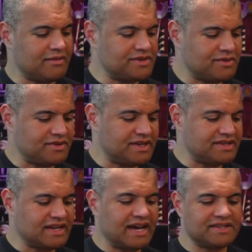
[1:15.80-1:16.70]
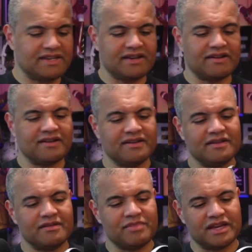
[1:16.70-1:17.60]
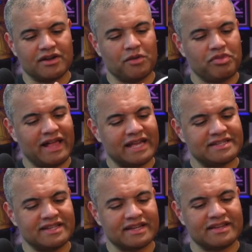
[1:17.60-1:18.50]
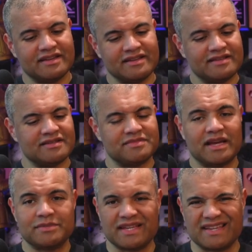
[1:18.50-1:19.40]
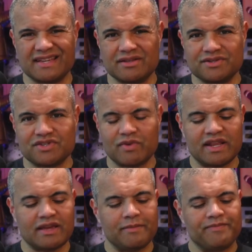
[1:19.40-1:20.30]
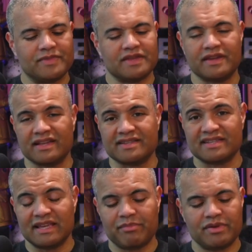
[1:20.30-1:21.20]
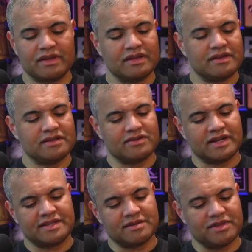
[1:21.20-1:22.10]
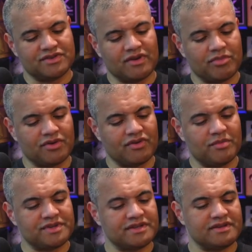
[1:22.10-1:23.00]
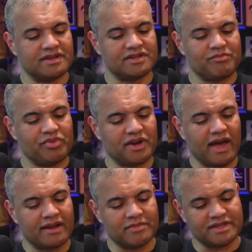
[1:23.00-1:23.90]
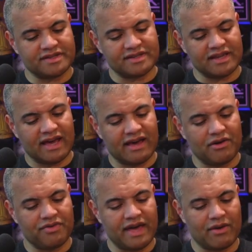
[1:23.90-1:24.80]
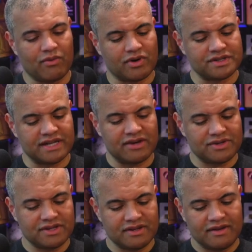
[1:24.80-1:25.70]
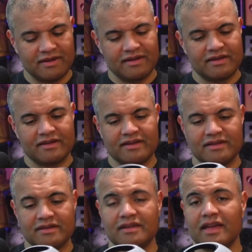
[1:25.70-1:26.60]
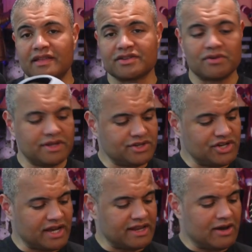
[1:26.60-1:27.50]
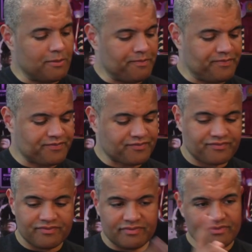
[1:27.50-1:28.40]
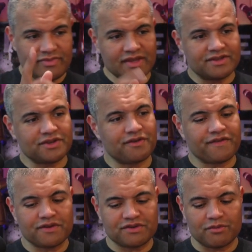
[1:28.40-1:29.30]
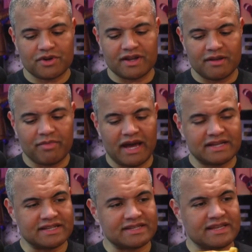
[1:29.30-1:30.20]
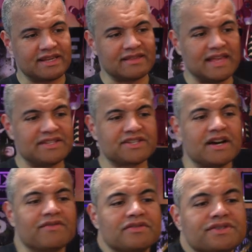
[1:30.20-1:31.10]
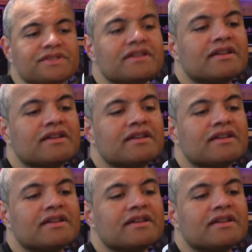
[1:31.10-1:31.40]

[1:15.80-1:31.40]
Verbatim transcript: so these guys here being all plastic, sometimes they can get a little sweaty and they can slip, so I got some of these rubber grips to put on them and see how that works out. And yeah, let's go ahead and check it out. So the first one we're going to unbox is the lens covers,